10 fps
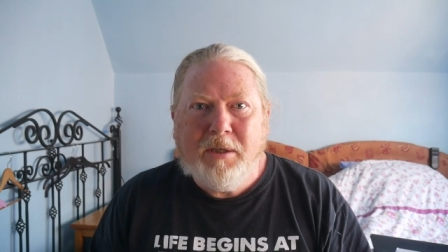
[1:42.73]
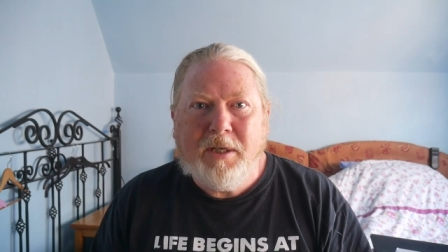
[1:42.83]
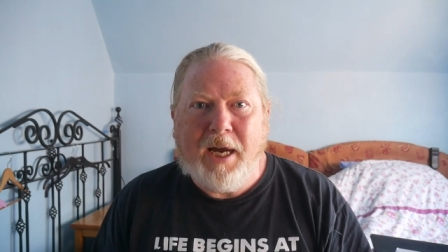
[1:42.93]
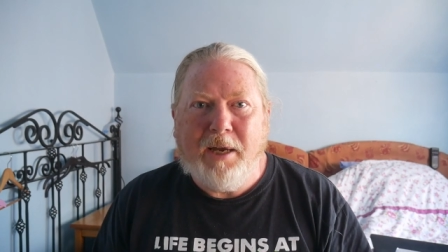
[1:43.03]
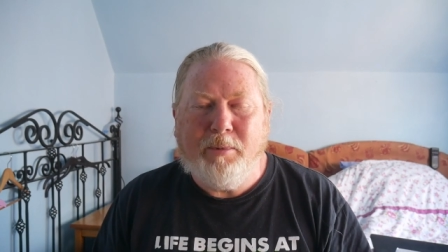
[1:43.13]

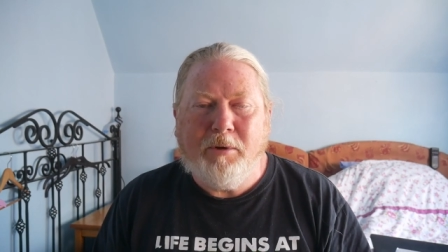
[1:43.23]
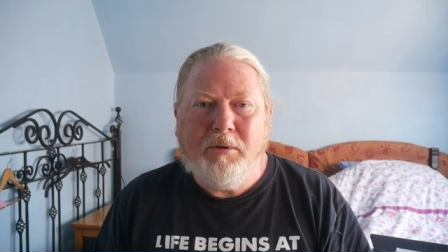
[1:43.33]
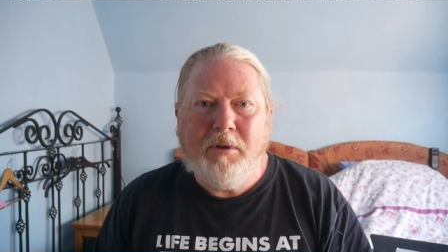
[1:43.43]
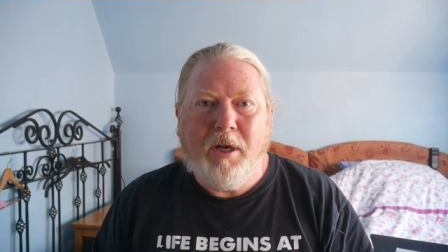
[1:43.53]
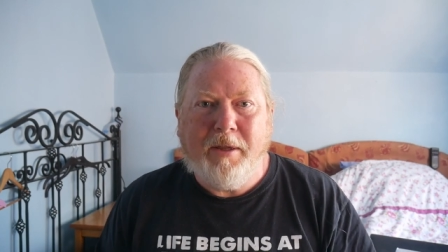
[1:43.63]

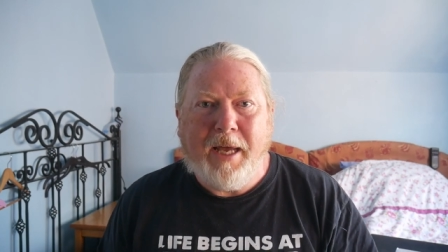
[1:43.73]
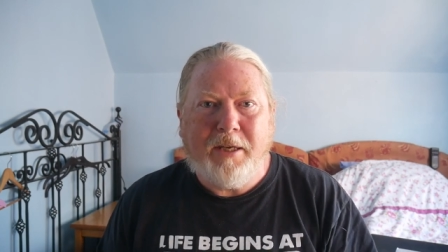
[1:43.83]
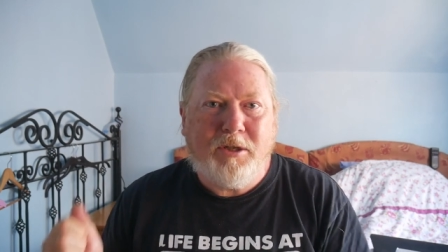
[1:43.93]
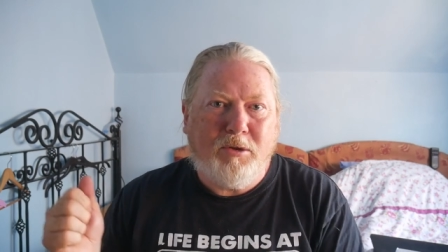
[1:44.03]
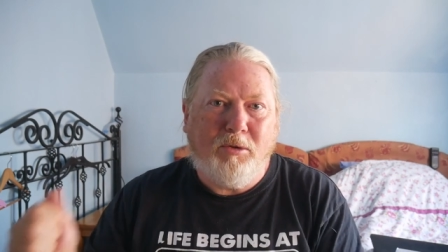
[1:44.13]
table, and
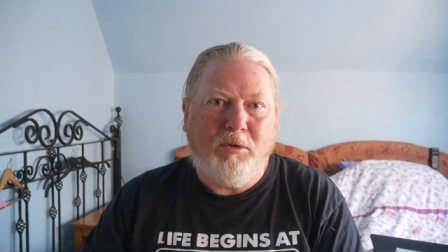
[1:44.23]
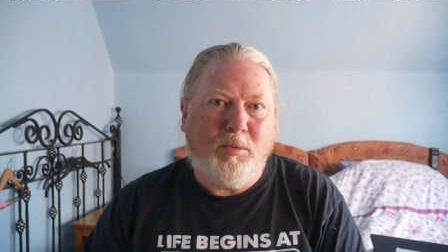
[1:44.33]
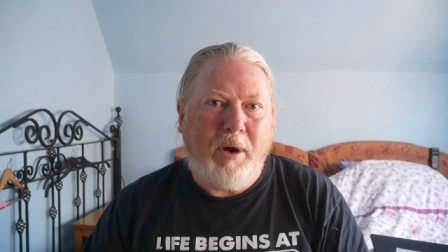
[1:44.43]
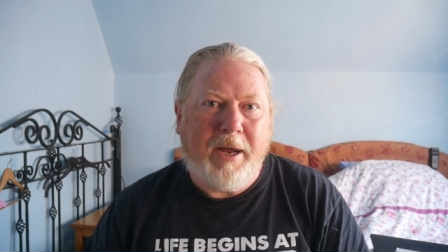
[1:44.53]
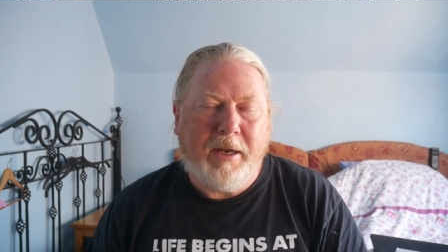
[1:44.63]
that's stored
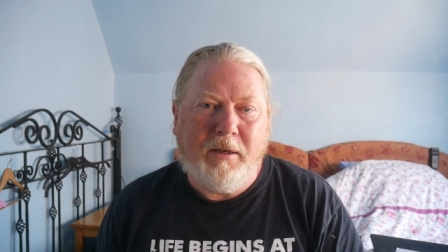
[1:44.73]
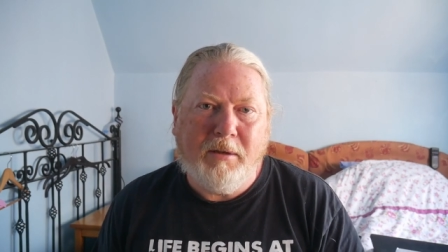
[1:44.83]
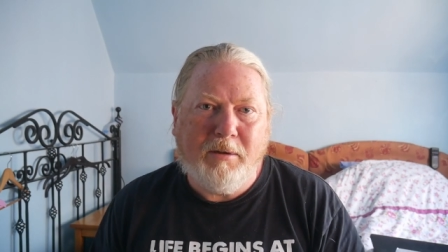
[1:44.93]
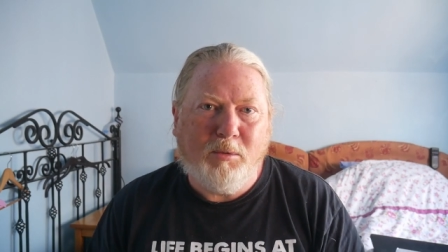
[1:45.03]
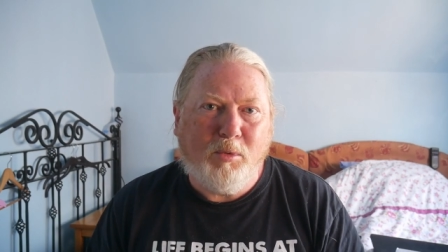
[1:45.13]
away
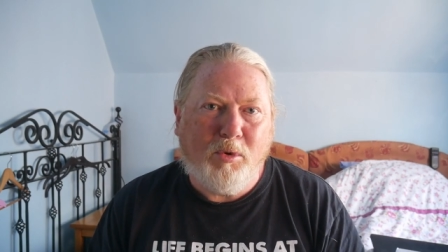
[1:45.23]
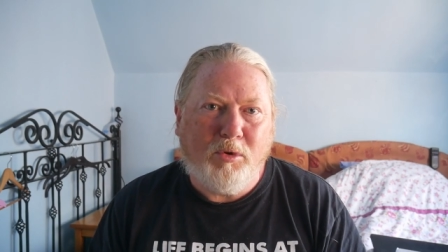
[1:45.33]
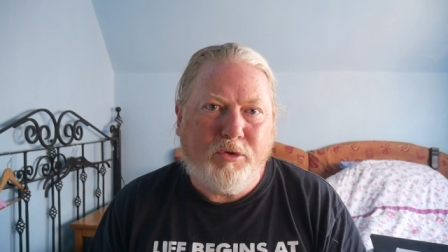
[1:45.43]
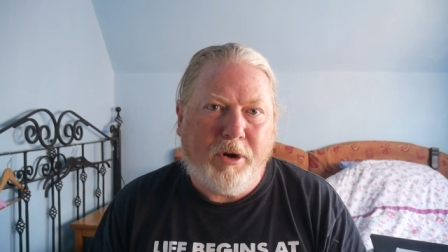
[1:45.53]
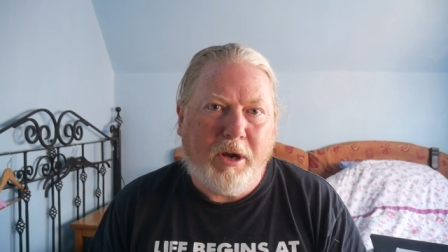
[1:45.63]
in the
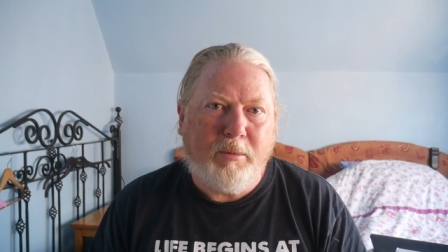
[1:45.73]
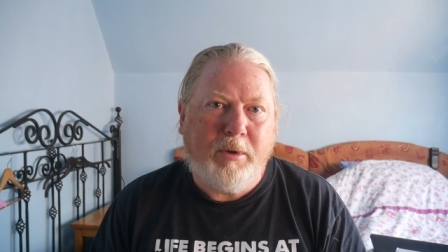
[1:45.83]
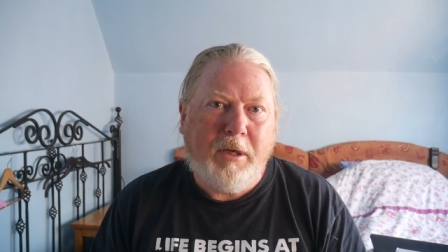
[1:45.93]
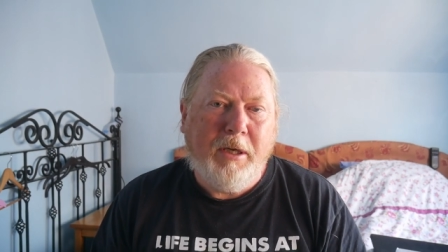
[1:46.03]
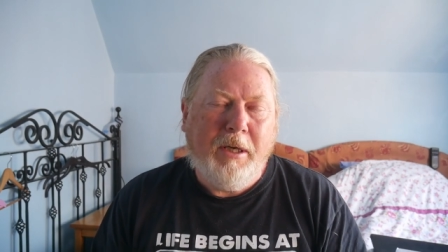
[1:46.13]
wardrobe.
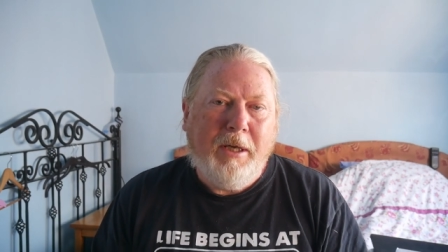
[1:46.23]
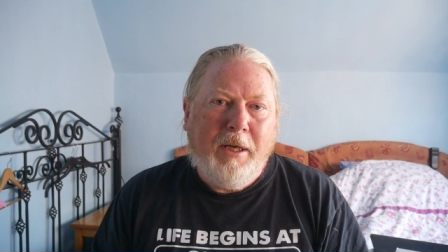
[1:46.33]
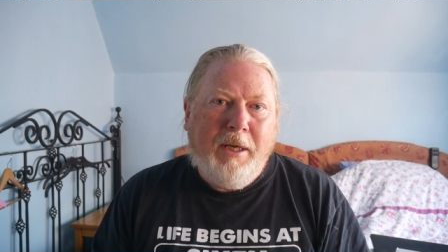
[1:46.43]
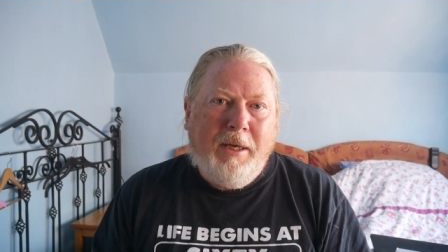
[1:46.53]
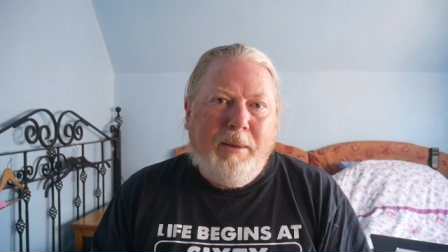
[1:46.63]

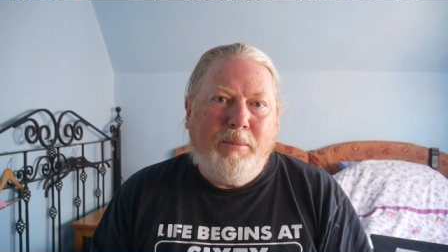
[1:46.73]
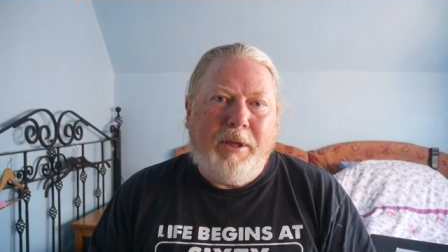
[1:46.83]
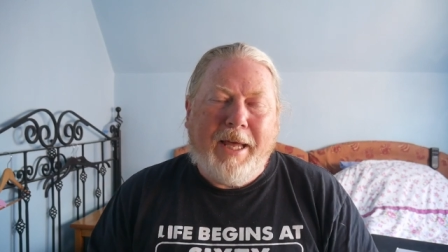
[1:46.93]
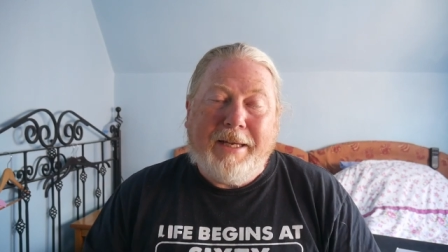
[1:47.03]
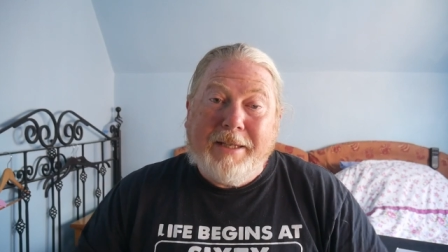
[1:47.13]

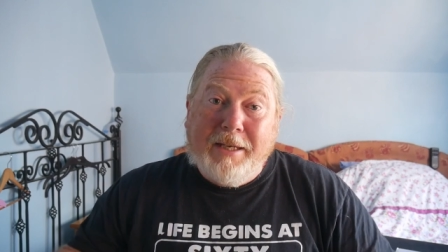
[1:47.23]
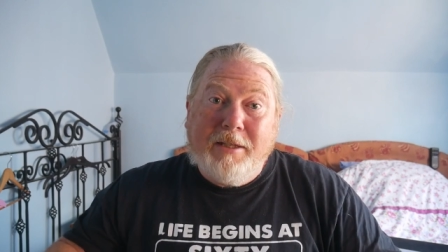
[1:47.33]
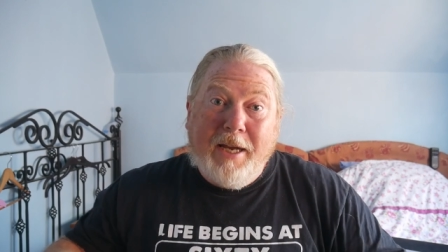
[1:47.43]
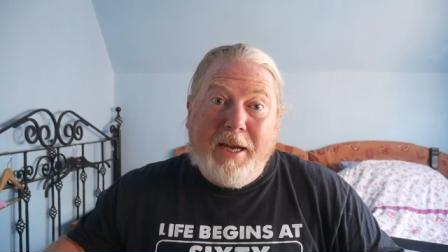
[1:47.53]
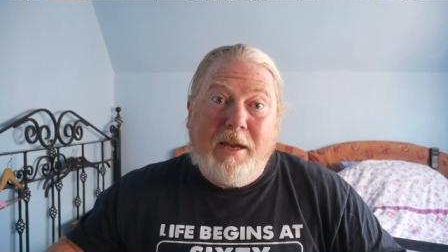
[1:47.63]
But that does
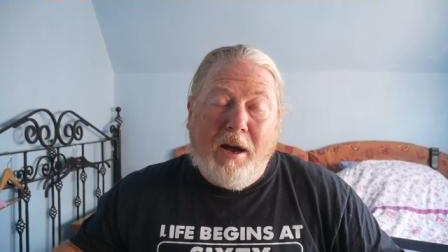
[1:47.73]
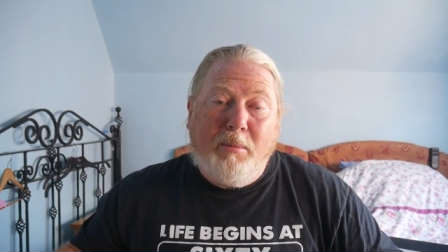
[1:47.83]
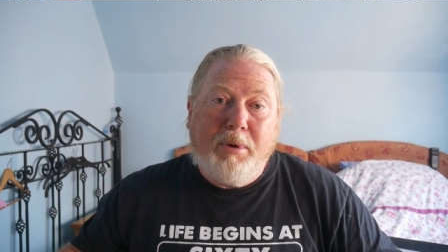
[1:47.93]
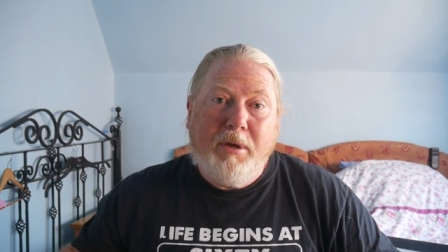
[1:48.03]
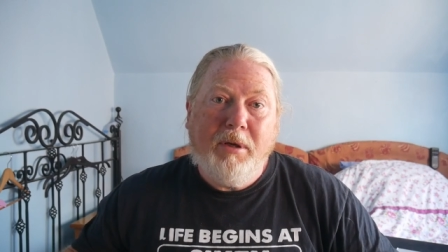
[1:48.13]
take
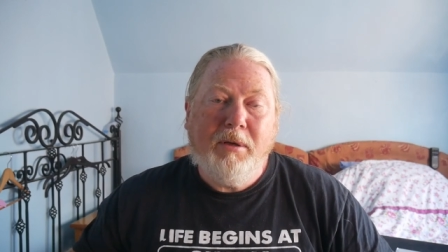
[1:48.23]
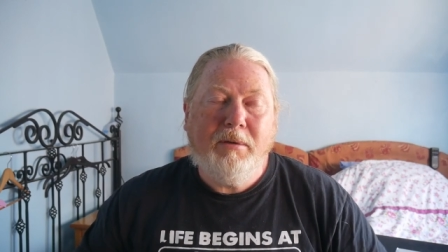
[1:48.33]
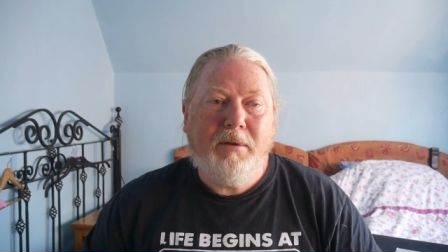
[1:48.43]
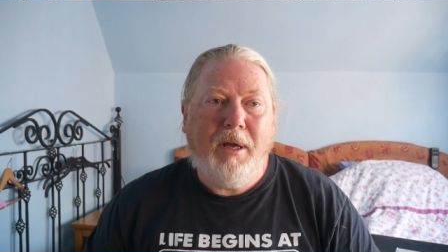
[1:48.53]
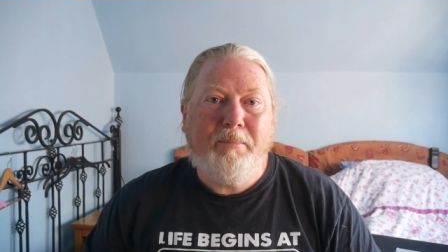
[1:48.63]
up
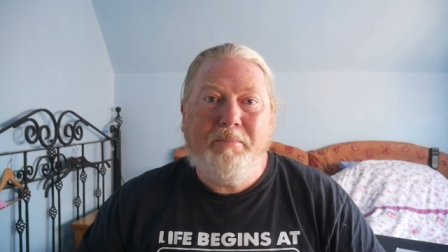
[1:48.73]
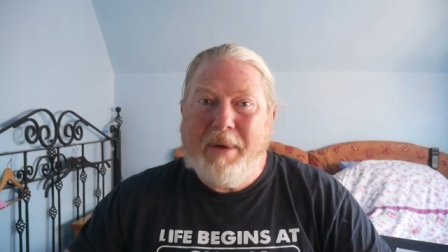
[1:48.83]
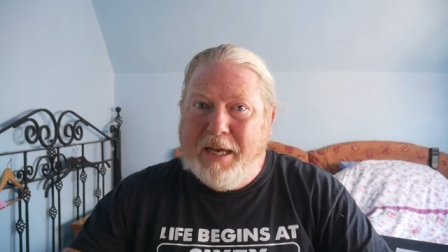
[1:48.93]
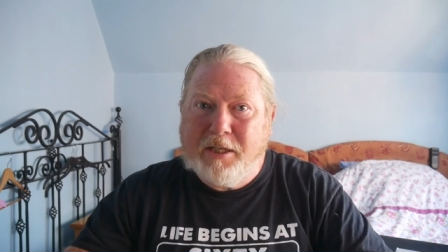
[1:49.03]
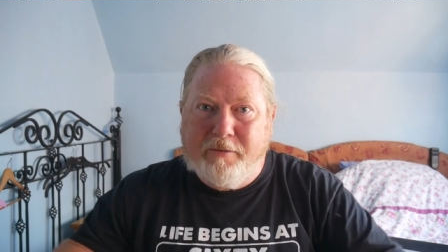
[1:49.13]

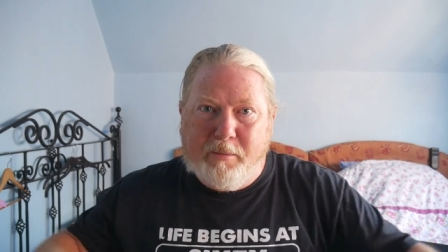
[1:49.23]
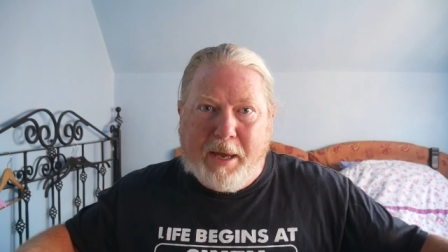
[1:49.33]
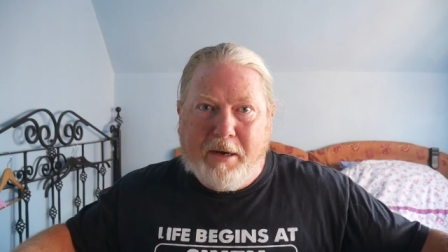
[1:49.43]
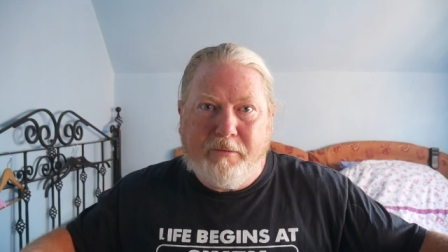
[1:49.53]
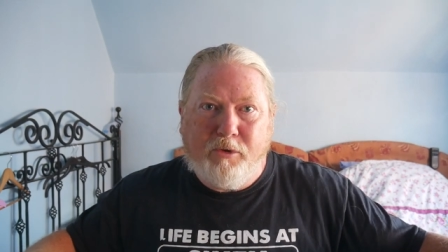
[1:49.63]
massive
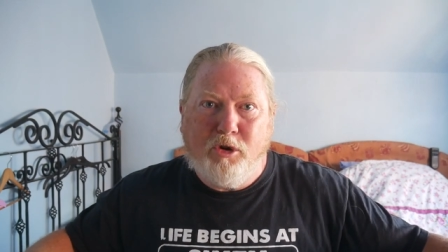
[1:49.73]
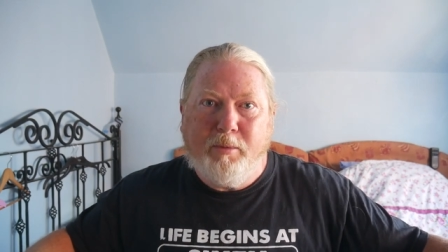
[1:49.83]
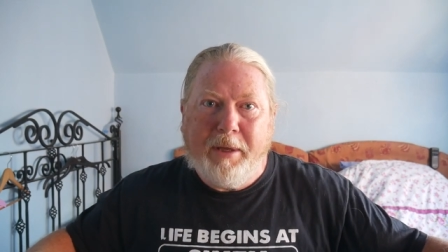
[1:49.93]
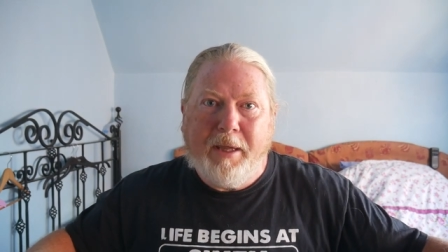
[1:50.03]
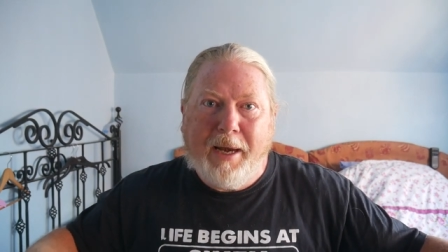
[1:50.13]
amount of
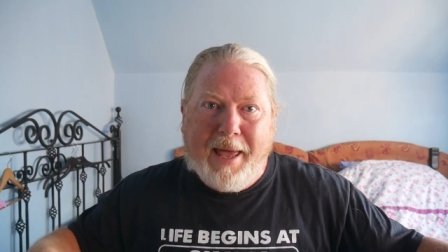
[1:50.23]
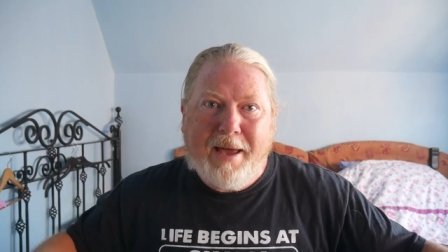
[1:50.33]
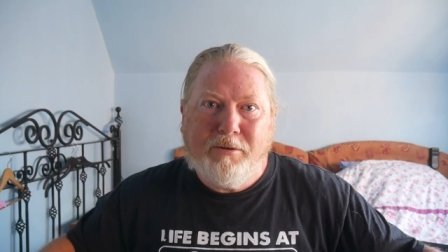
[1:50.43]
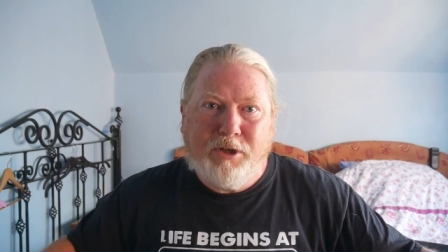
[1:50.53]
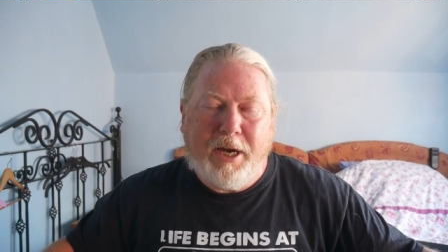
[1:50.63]
room in the
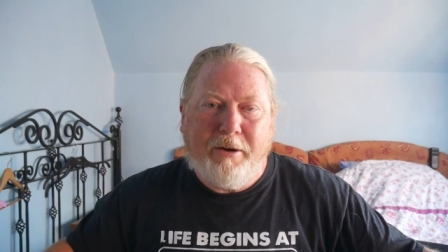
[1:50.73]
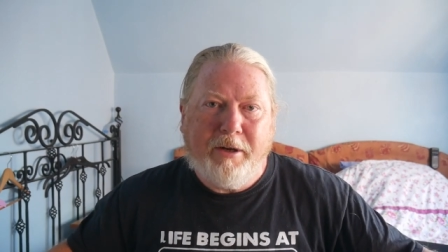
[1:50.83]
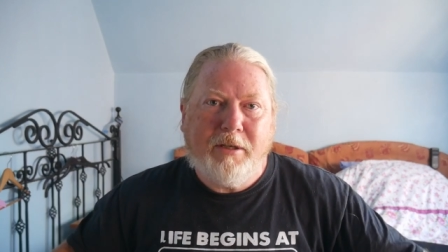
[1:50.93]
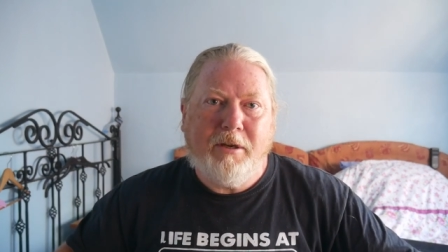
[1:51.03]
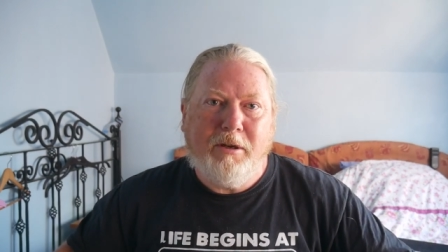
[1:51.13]
lounge
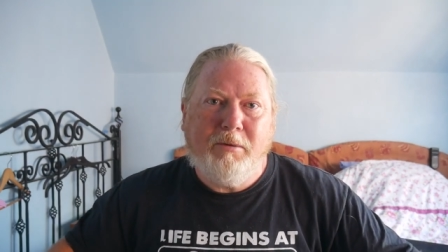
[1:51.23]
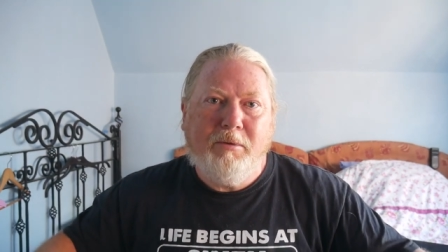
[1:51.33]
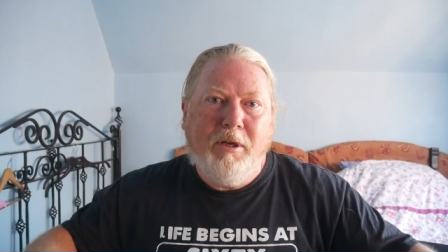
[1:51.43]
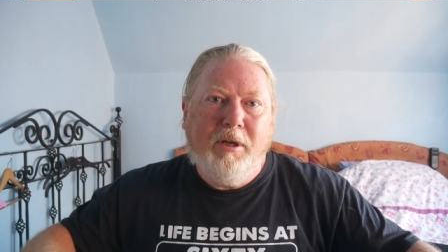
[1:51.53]
area. So you